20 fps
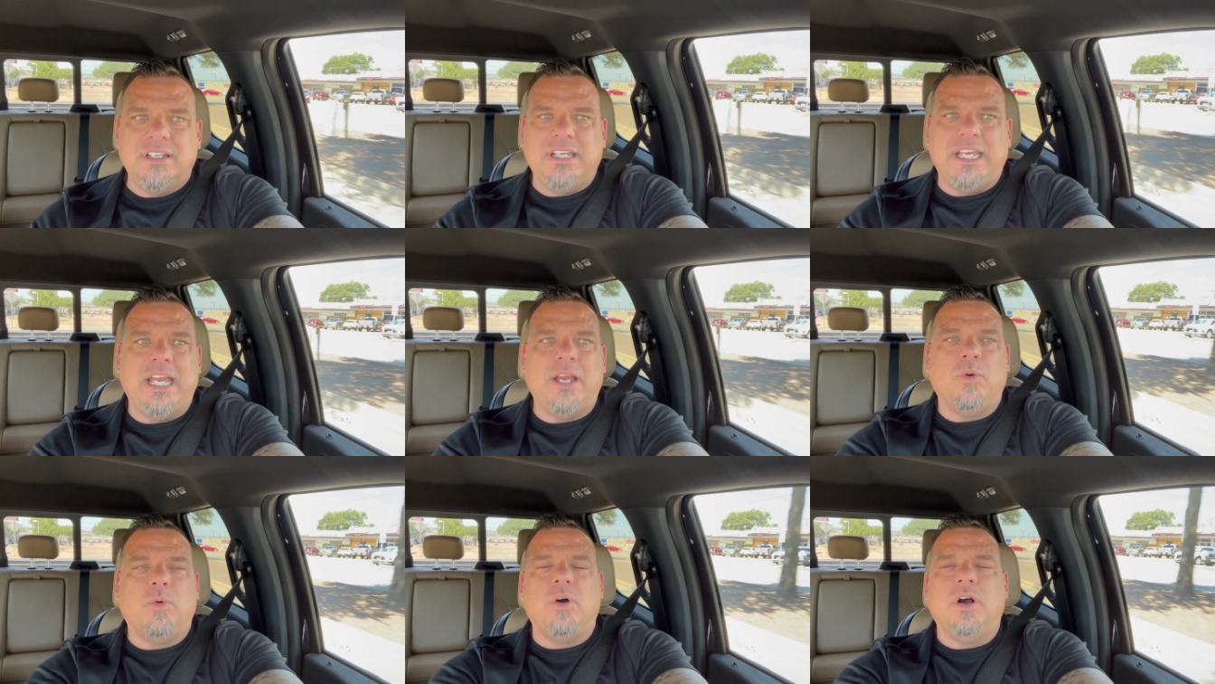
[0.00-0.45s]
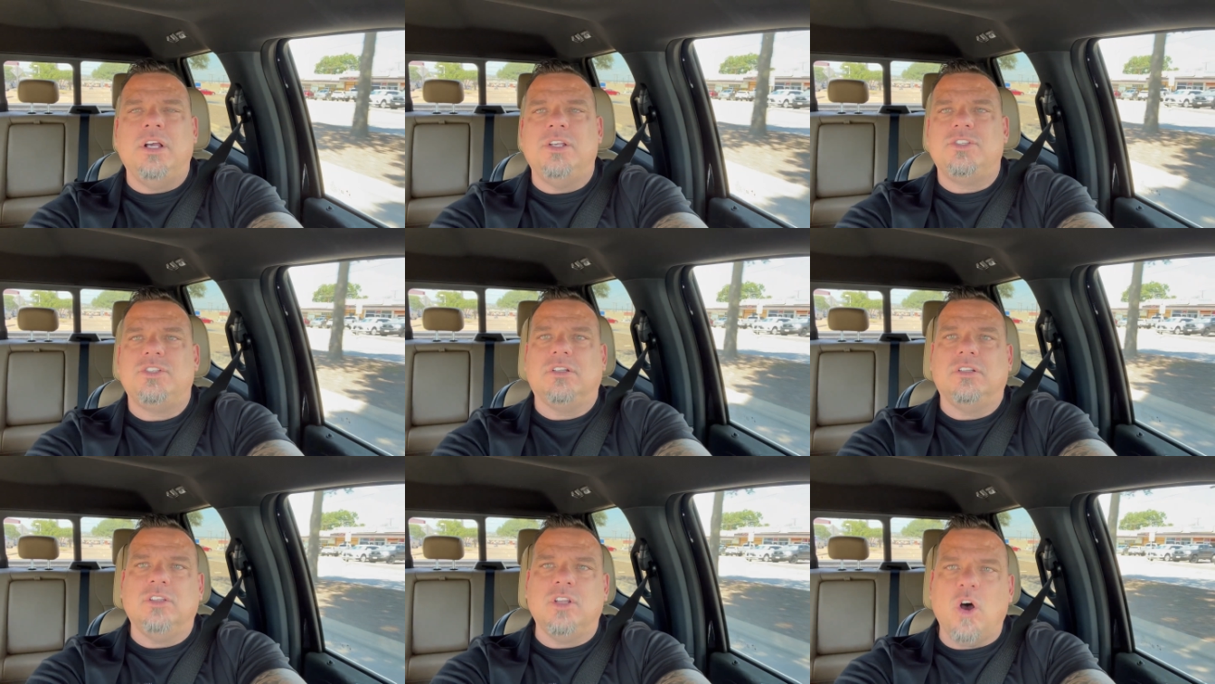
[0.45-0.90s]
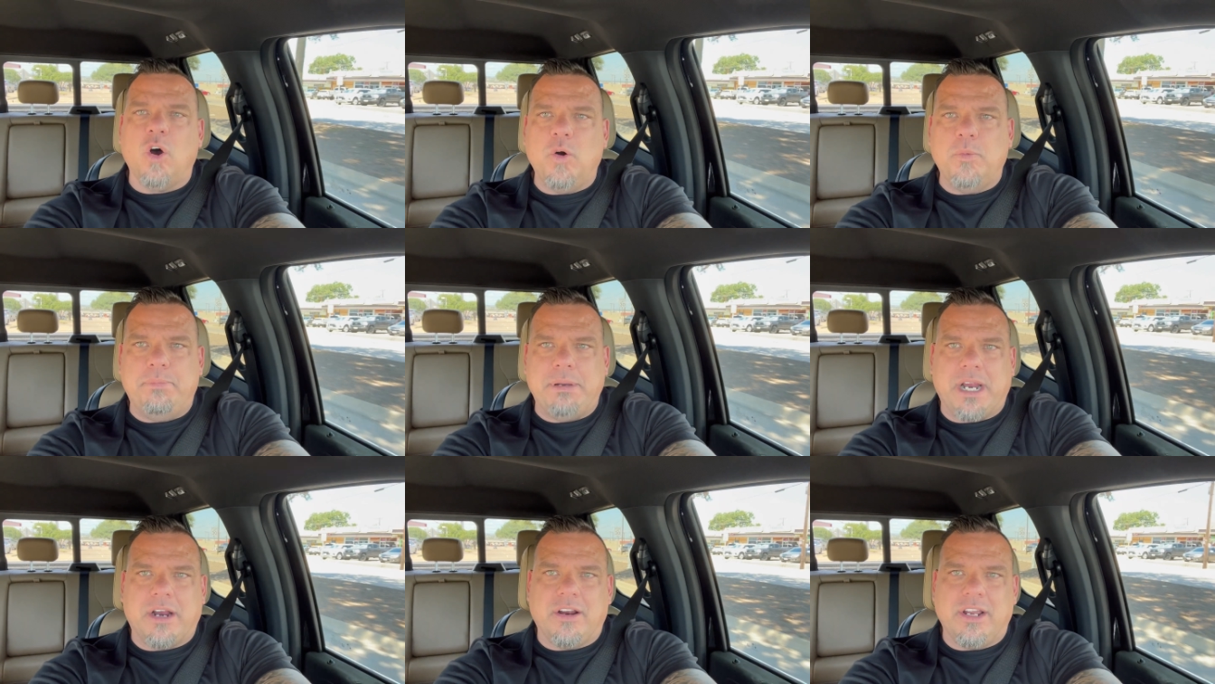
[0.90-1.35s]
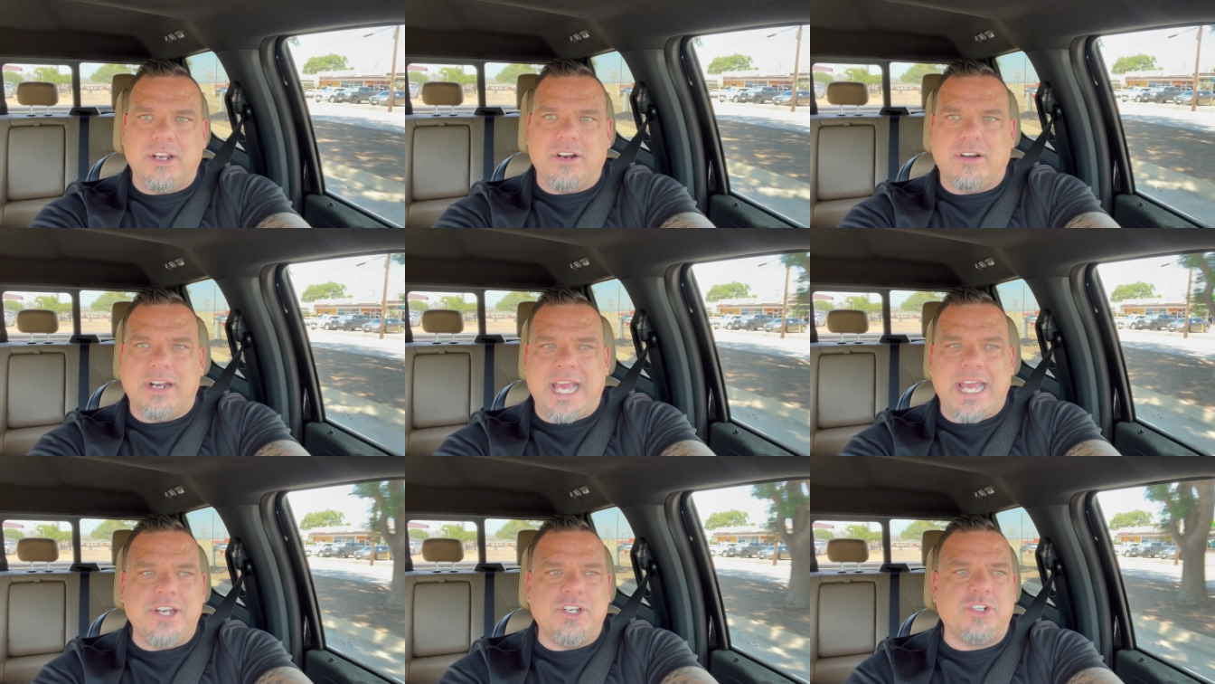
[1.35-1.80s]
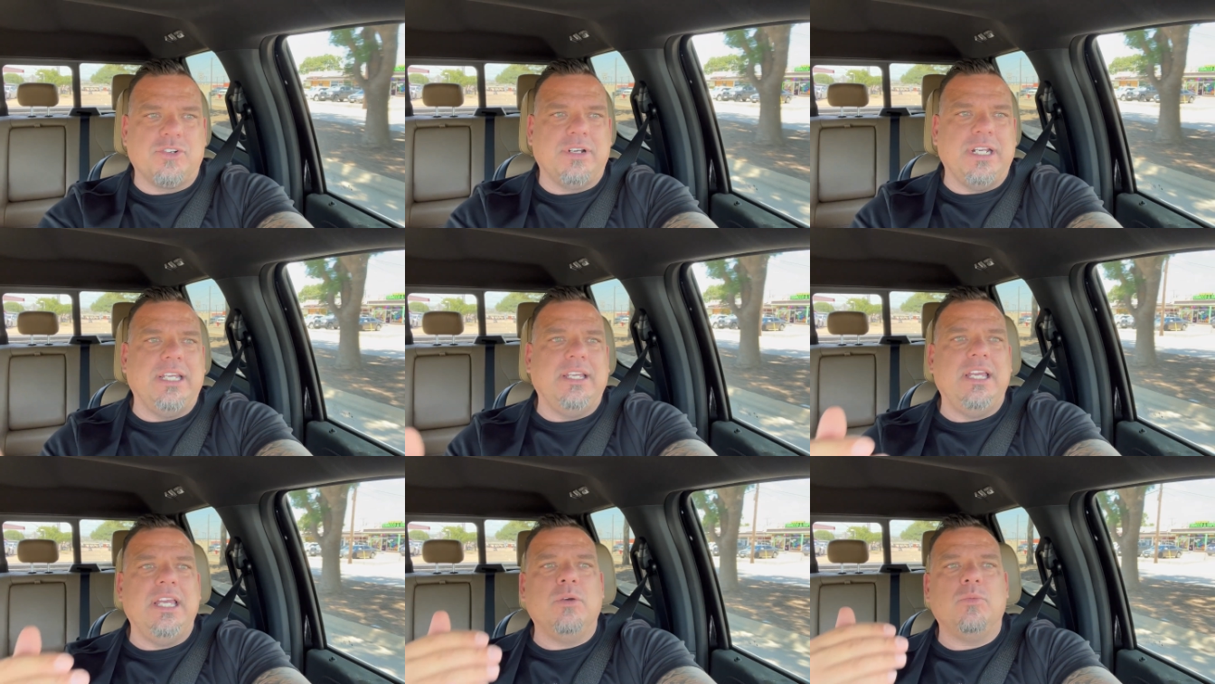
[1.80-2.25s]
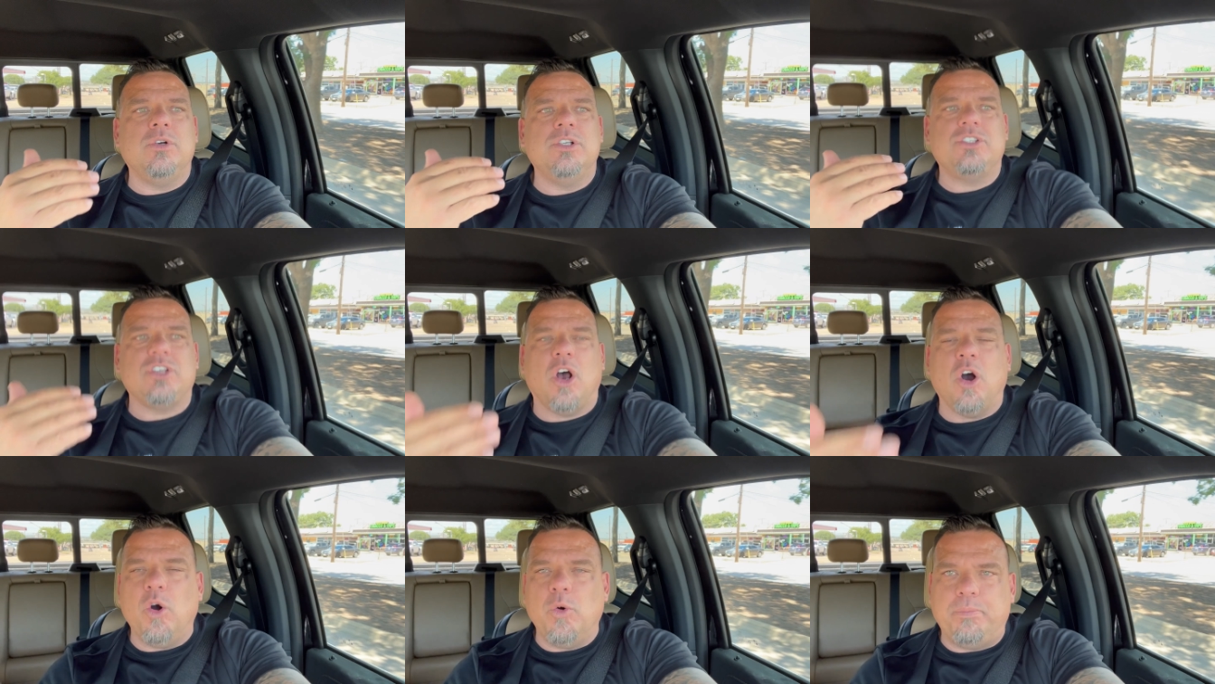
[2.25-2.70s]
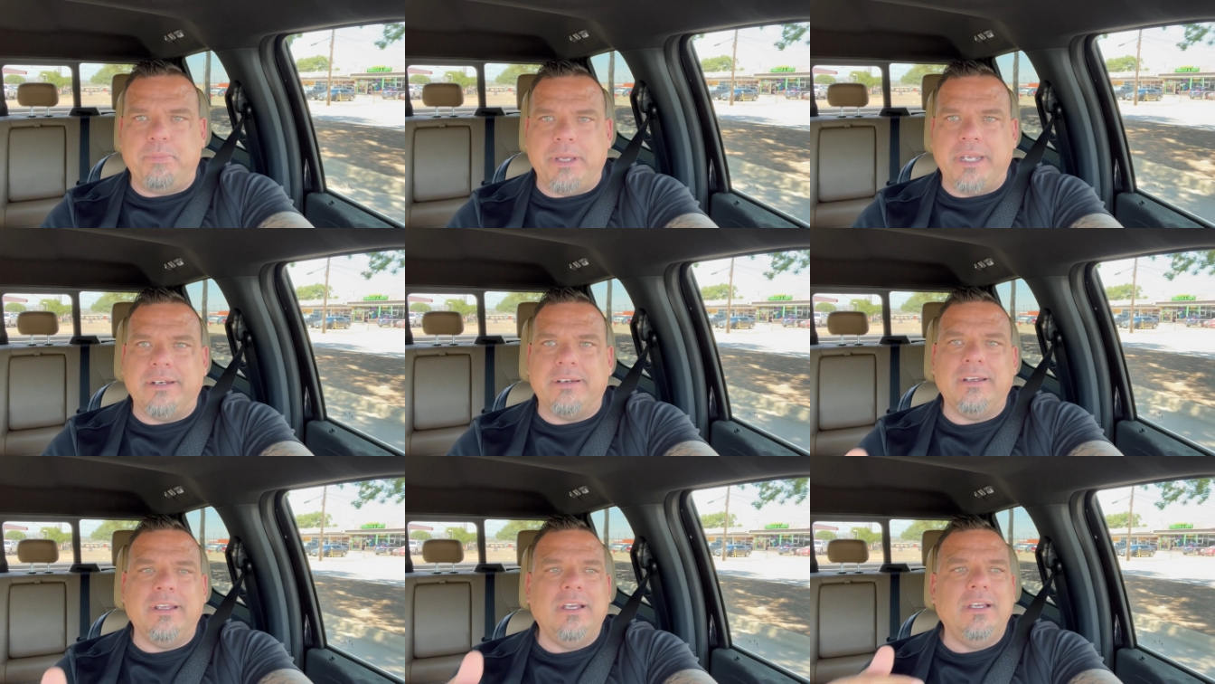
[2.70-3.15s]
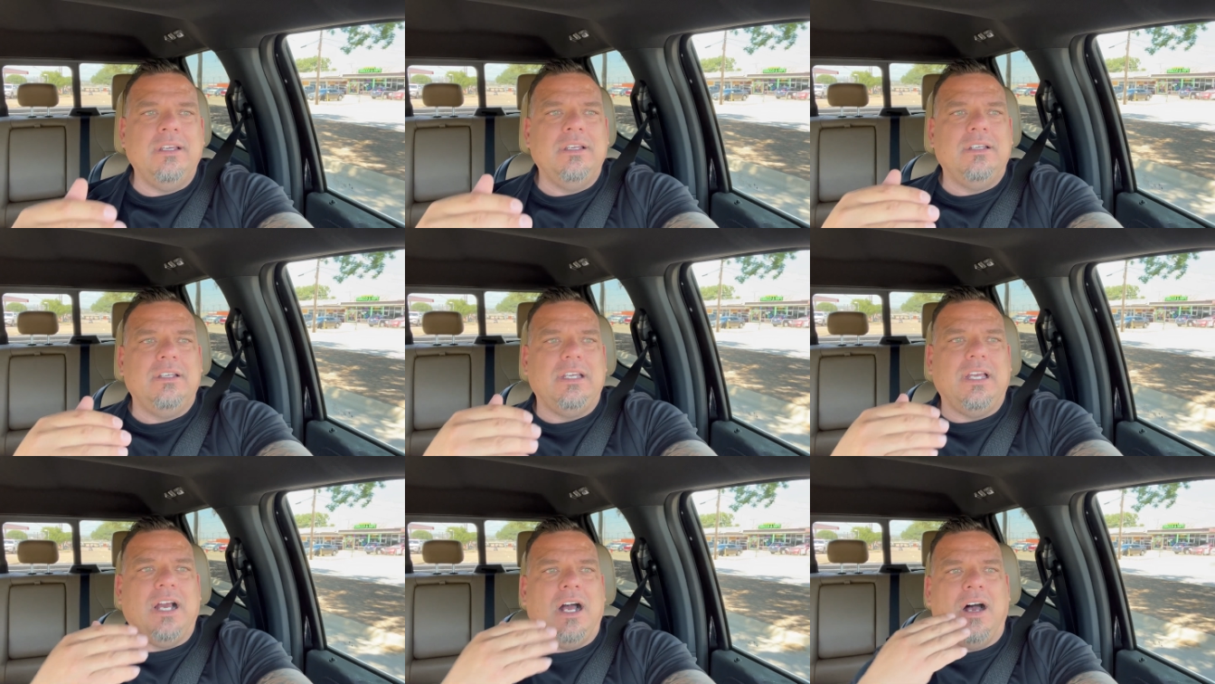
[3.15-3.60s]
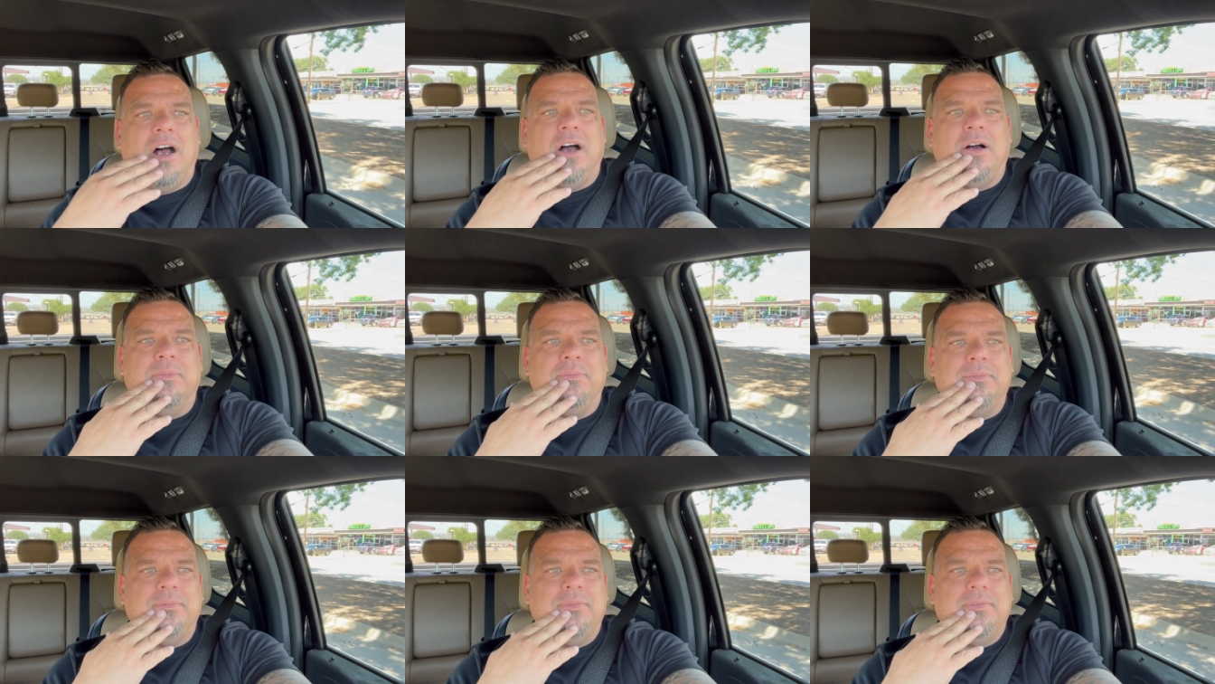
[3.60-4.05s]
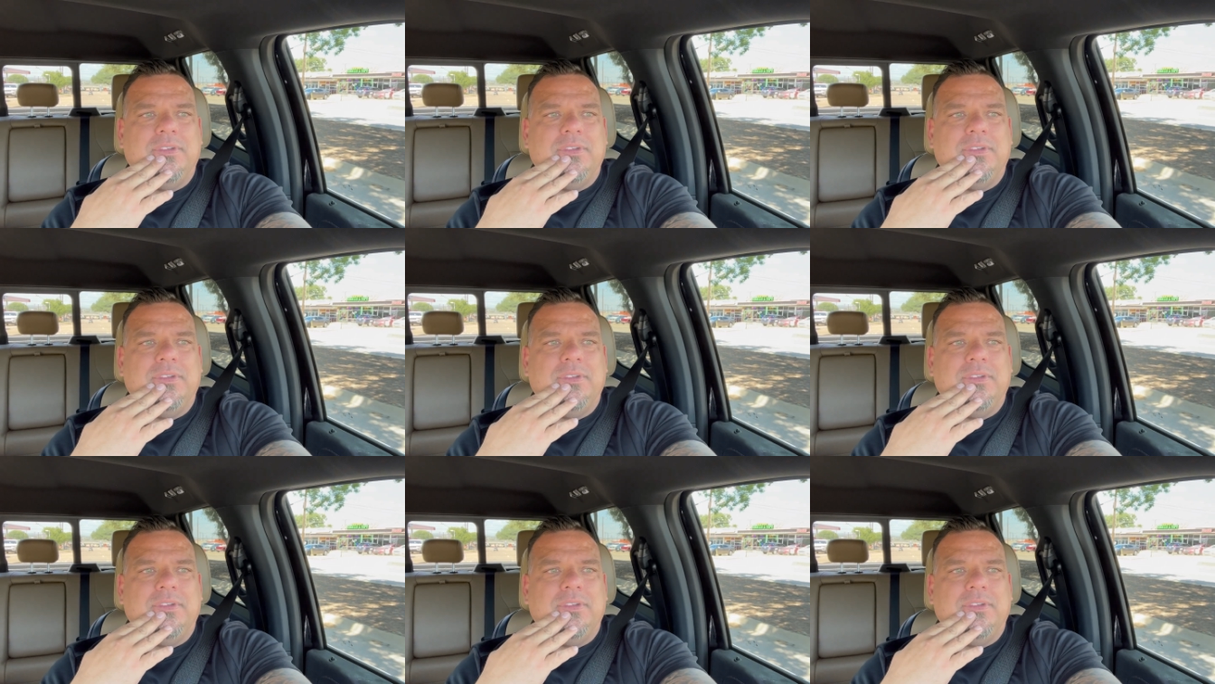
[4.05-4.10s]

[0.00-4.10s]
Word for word: It was low barrier to entry. It was open. Um,